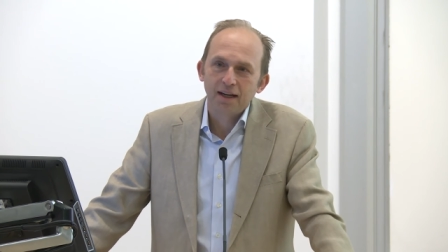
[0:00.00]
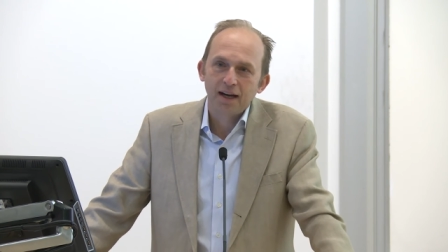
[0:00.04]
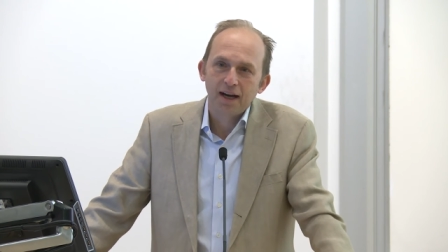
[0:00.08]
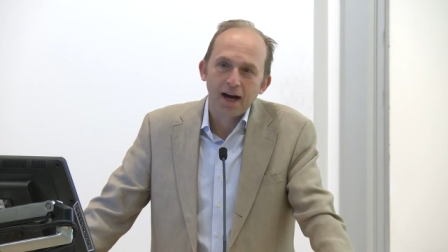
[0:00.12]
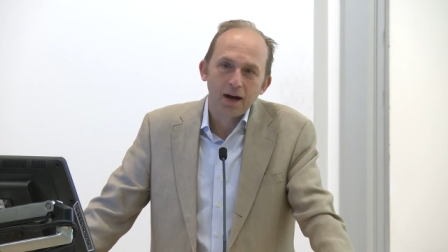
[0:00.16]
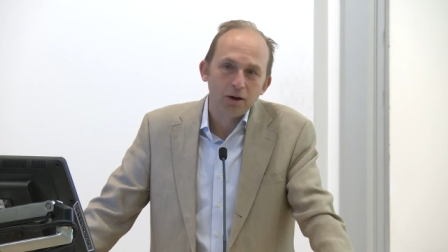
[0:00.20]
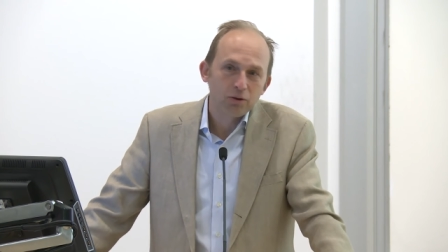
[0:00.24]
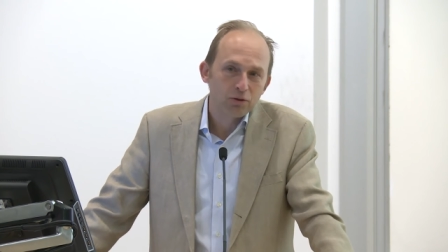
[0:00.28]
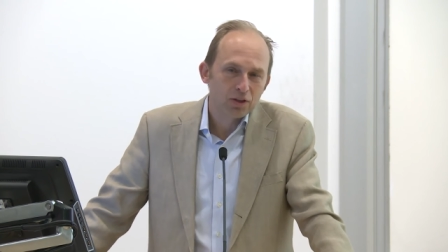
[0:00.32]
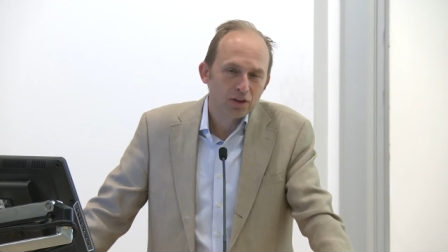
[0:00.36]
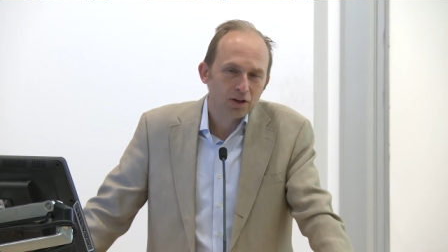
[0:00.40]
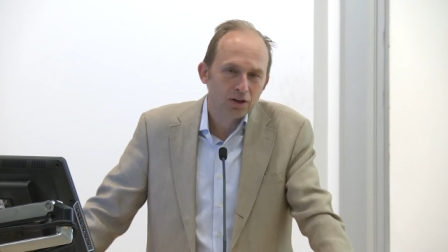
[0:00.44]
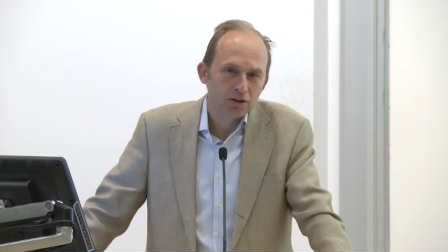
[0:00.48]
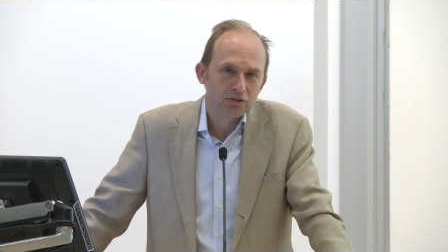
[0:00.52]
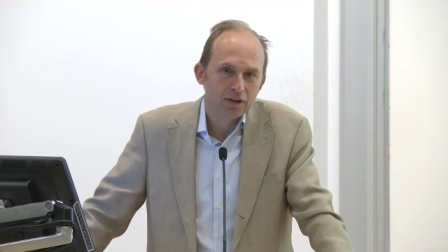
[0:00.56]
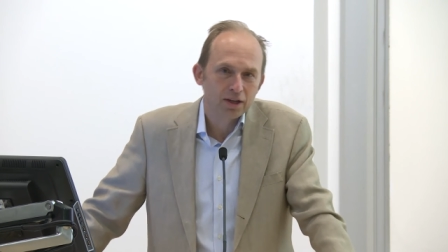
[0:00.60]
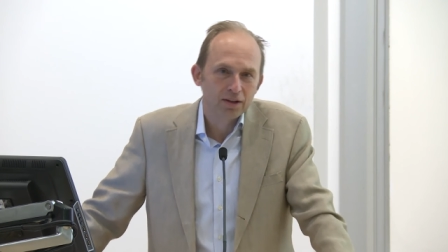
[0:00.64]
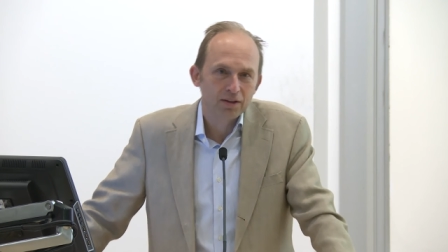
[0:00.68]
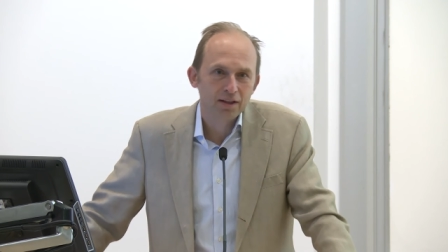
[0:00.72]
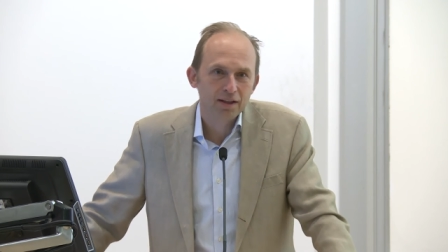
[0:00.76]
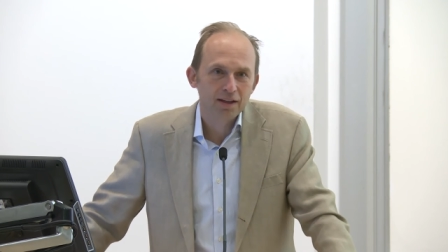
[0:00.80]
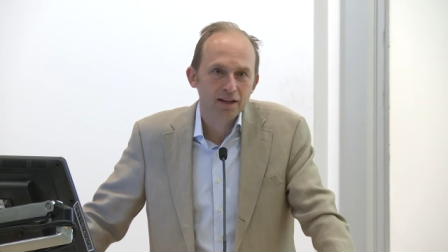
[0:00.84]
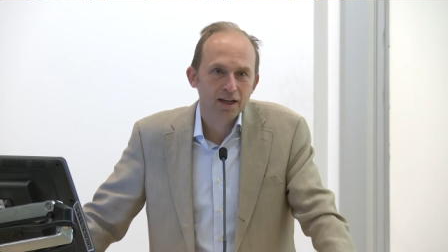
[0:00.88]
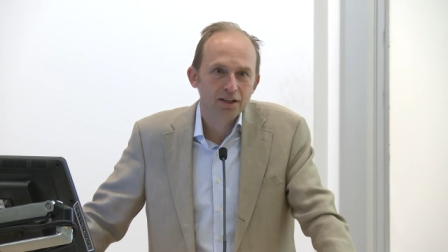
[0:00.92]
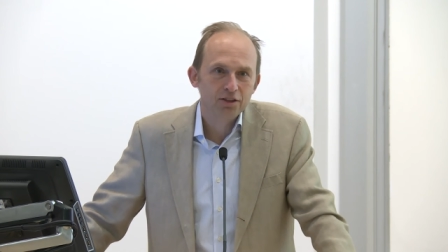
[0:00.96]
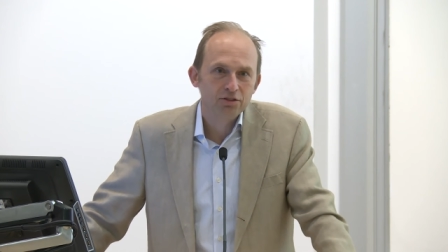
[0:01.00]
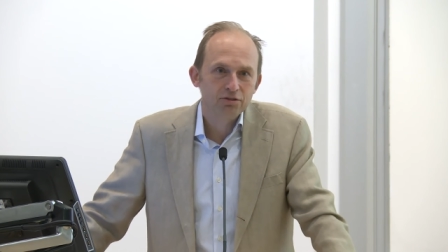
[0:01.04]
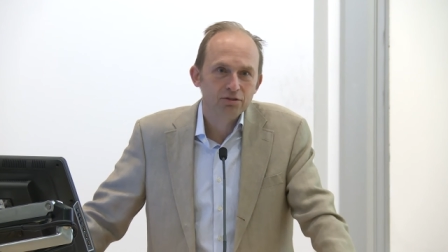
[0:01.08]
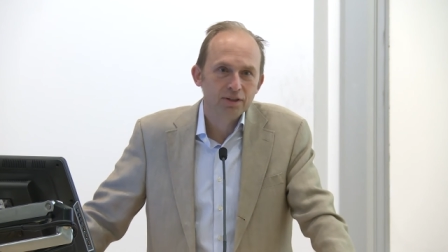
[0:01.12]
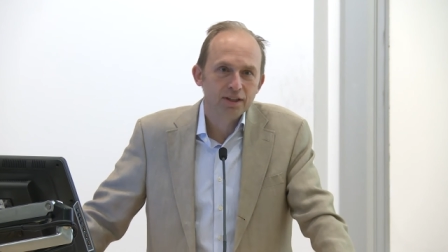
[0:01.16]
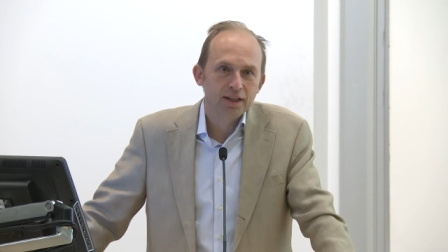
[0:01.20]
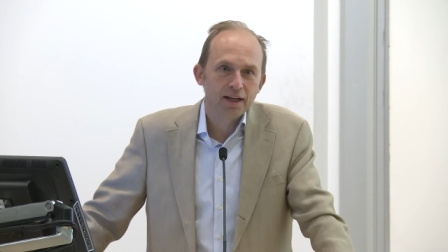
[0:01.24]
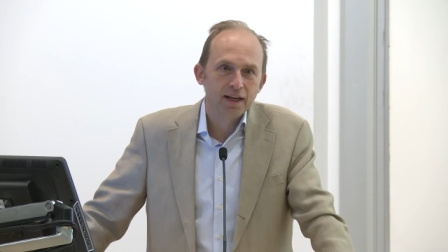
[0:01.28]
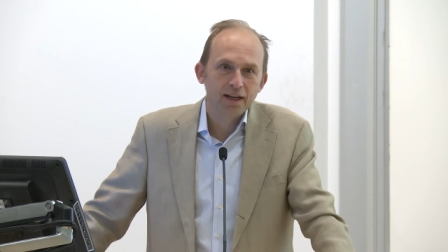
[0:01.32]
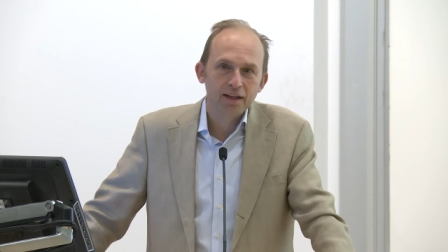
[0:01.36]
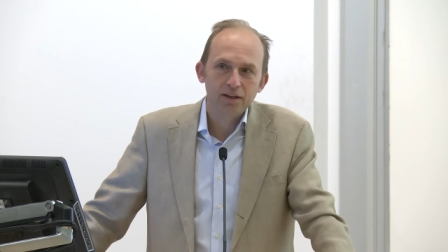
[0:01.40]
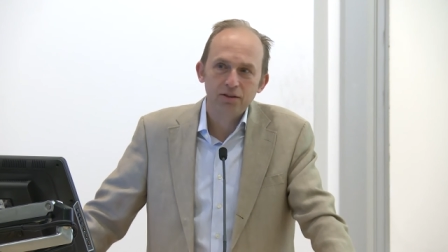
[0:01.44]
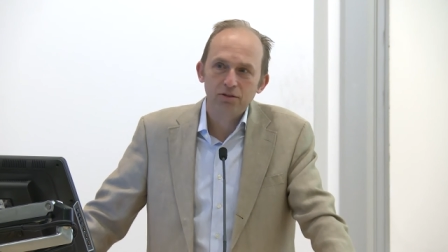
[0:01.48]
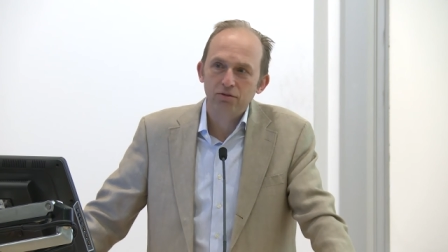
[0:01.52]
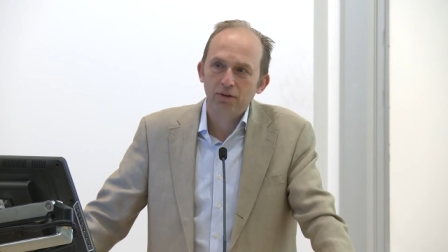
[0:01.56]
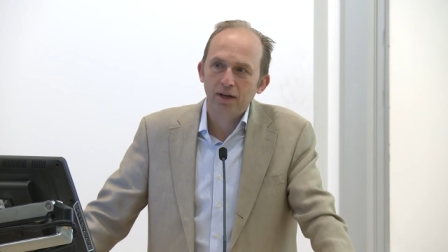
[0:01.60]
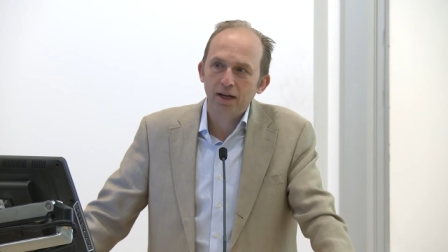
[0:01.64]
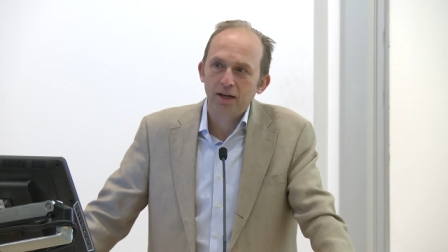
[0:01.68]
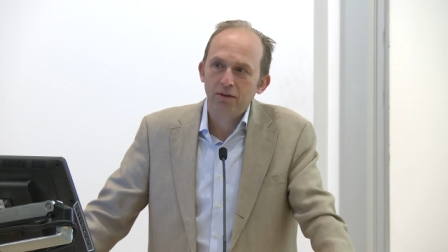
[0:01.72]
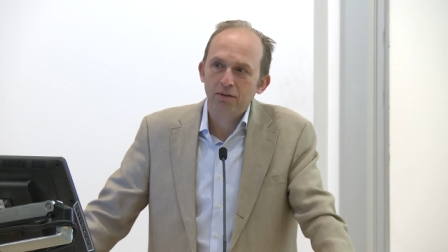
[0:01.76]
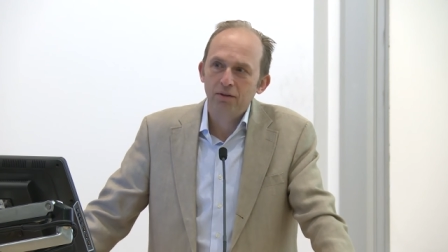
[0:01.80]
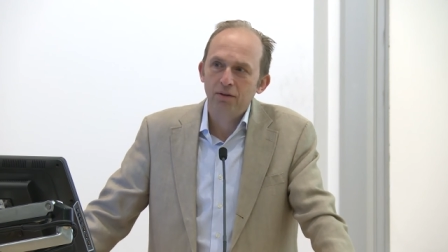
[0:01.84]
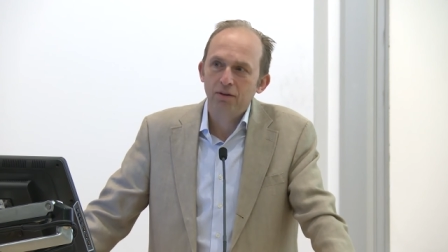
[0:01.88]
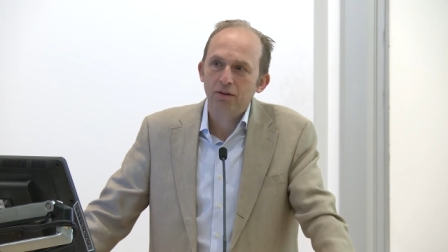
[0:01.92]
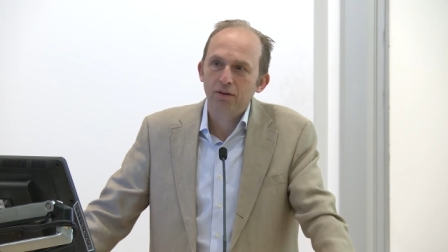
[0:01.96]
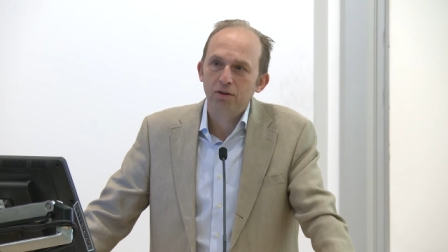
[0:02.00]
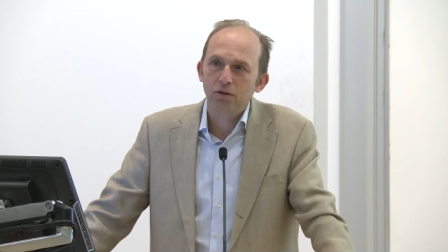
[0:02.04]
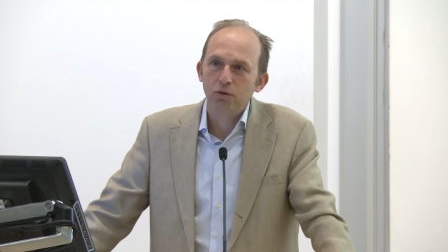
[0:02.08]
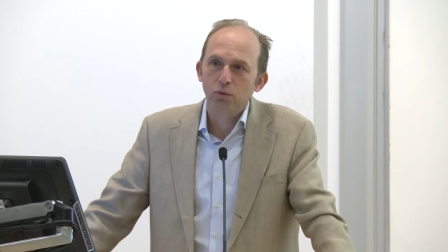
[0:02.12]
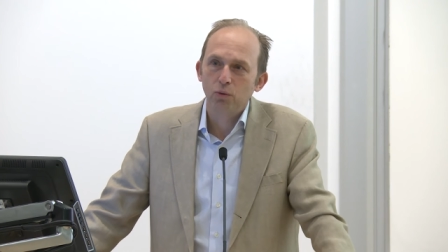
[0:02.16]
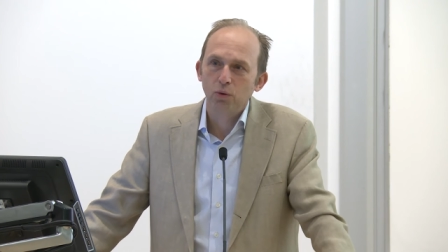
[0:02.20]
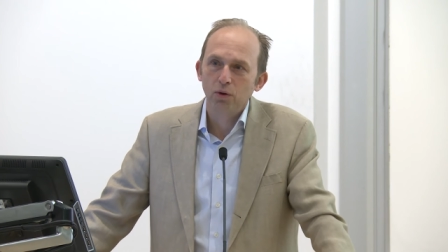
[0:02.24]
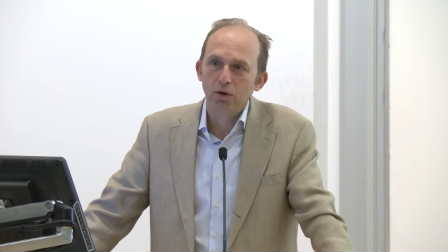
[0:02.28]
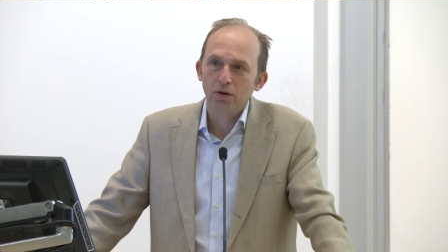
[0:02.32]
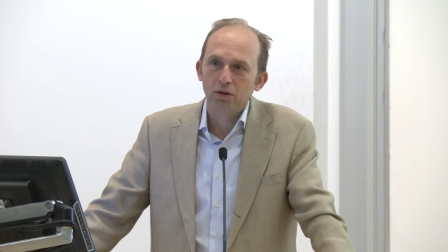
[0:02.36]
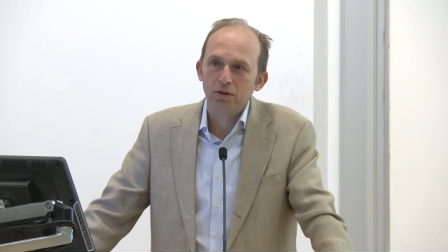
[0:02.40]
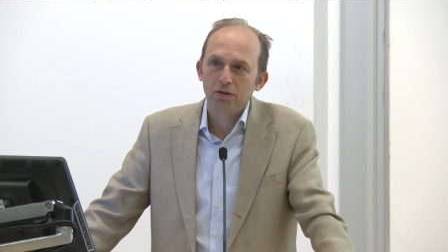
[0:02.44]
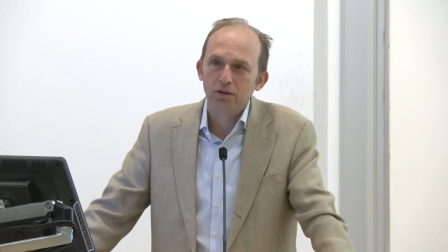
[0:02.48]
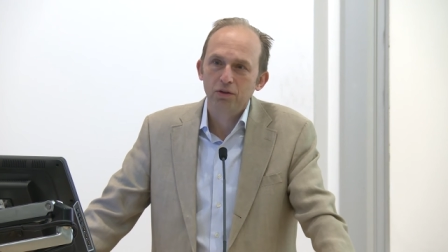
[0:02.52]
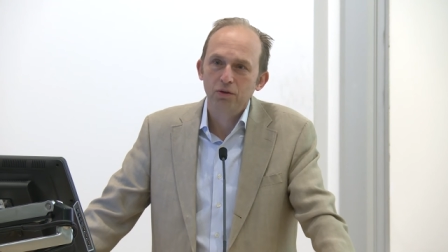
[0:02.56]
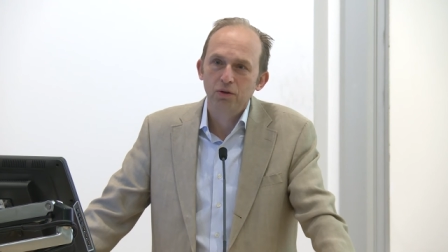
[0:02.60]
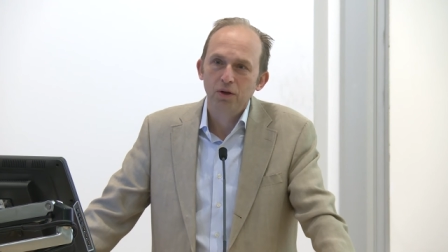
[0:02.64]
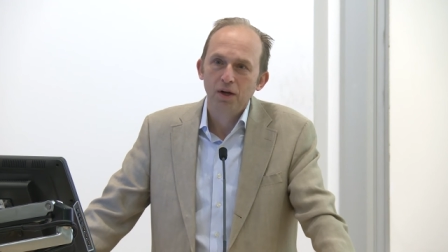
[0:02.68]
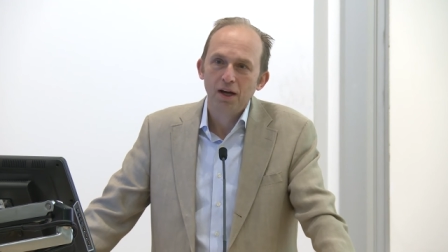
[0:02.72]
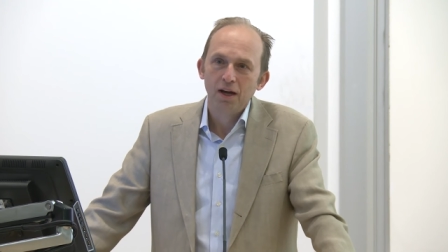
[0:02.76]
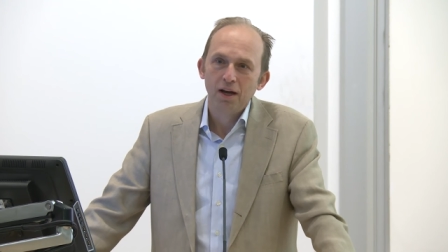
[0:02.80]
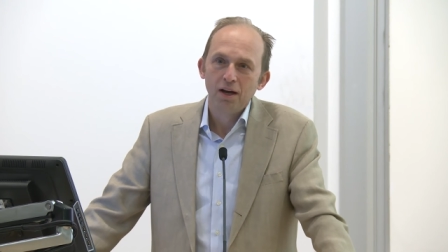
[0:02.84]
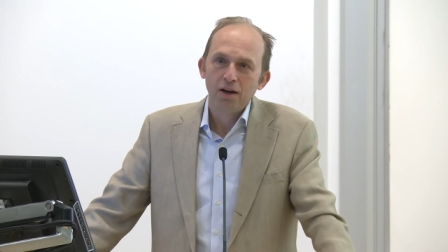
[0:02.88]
out there around the country and around the world who